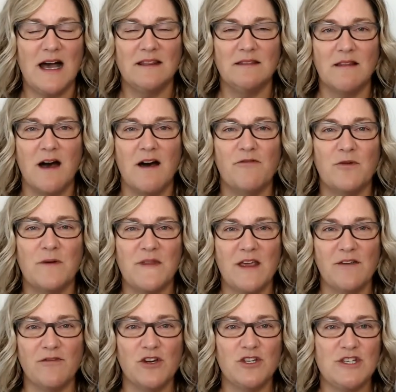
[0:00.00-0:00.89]
I love
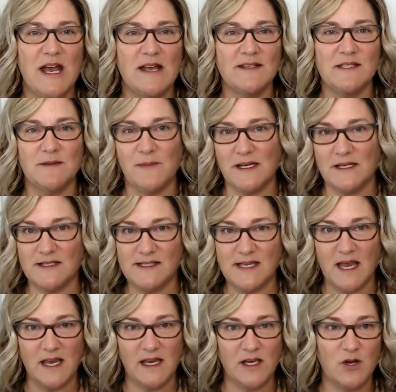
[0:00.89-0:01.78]
when they reach out to me
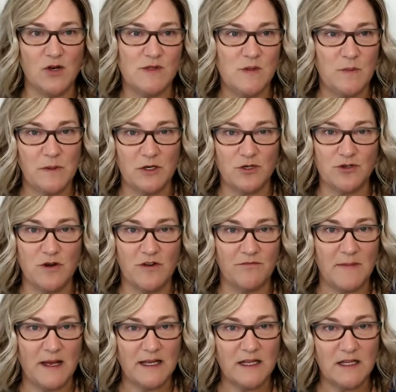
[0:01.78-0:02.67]
and say, here's a
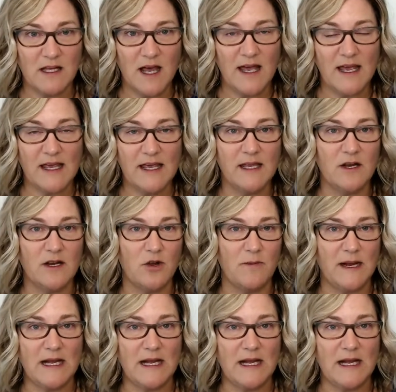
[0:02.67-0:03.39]
picture of my client.